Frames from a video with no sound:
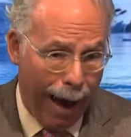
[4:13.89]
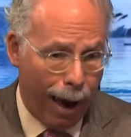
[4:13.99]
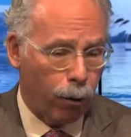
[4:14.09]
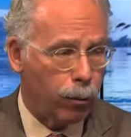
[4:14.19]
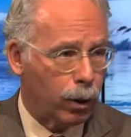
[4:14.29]

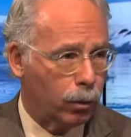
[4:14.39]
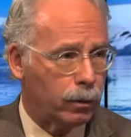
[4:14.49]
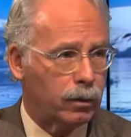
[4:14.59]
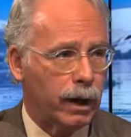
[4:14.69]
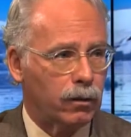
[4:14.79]
our boat
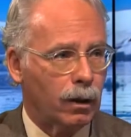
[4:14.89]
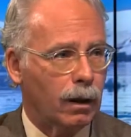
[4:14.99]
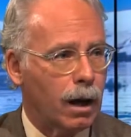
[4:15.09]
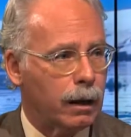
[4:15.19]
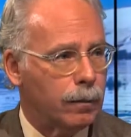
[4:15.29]
was next in
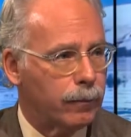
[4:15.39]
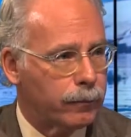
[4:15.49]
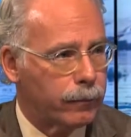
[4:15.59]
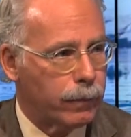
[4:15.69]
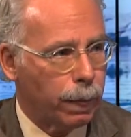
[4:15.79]
line.
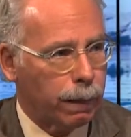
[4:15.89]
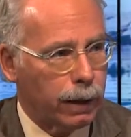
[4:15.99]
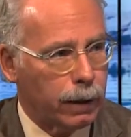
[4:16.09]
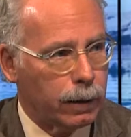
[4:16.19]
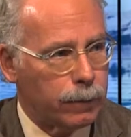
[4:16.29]
Right, right.
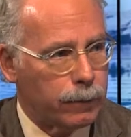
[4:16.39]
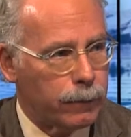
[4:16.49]
Yeah. So there's a very